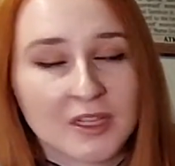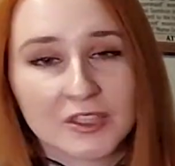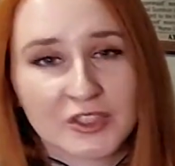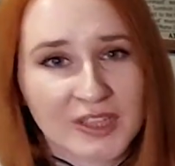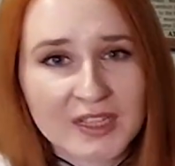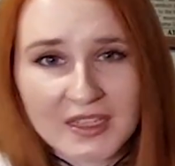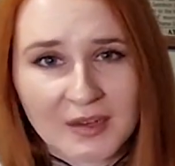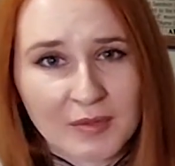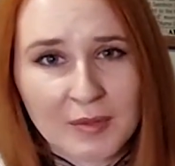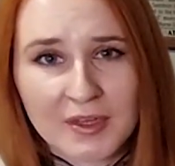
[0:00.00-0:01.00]
Just get that
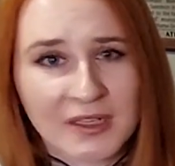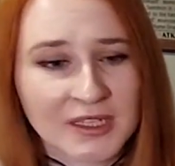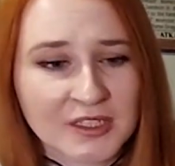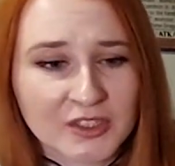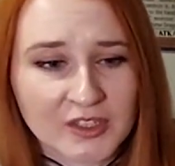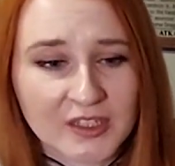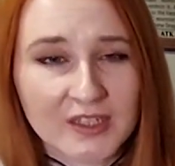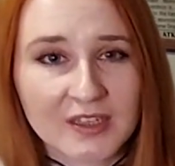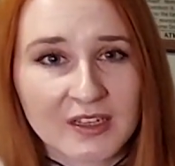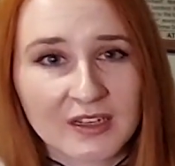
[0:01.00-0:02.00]
Omnimon, chuck it
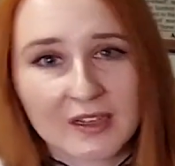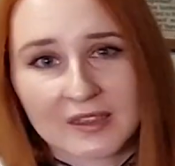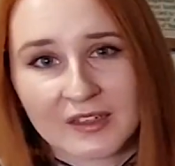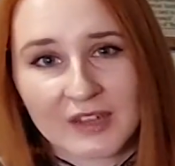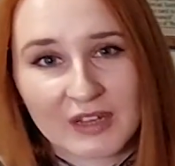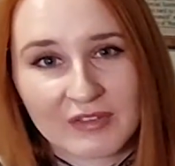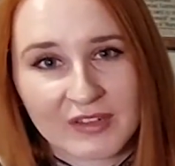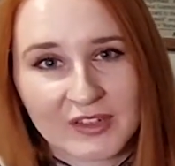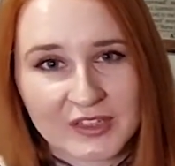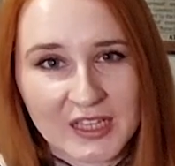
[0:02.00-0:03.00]
in there, and there you have
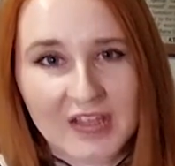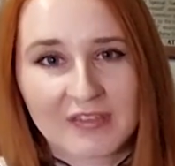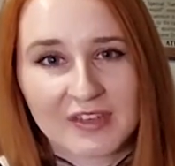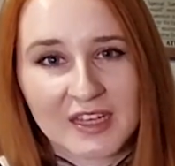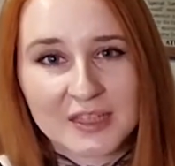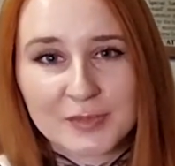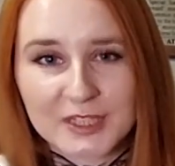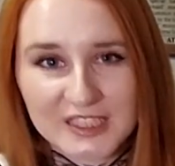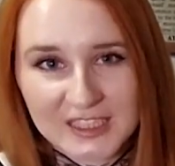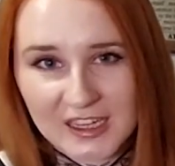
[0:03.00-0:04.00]
yourself a nice
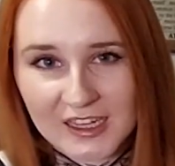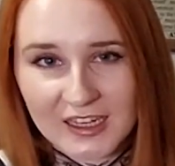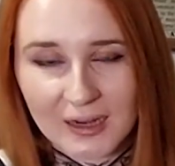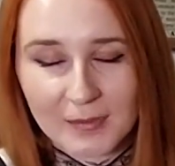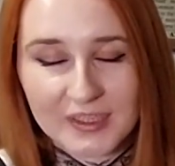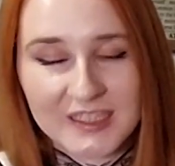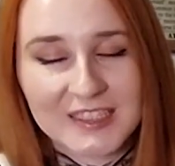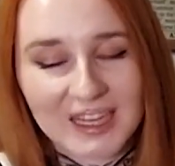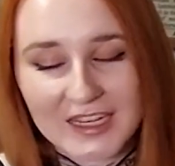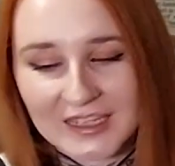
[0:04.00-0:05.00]
BT9 or
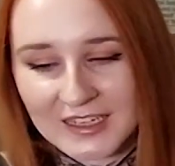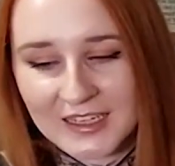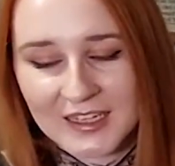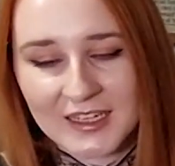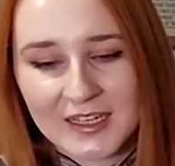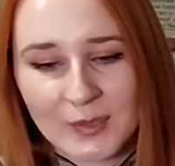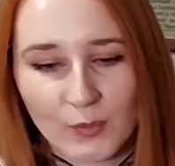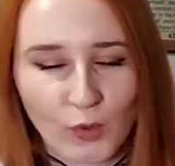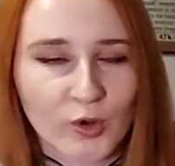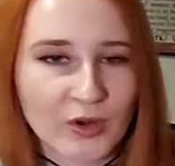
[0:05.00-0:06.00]
BT10
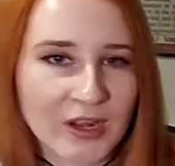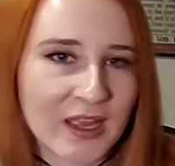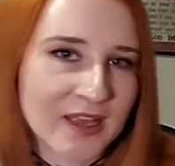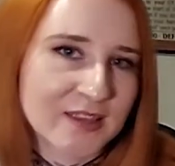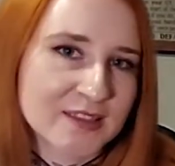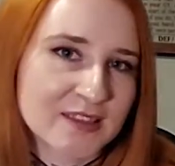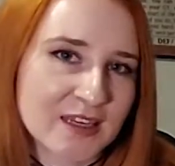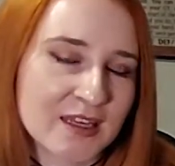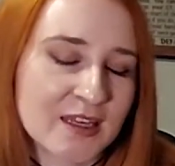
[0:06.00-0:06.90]
Wargrey X deck.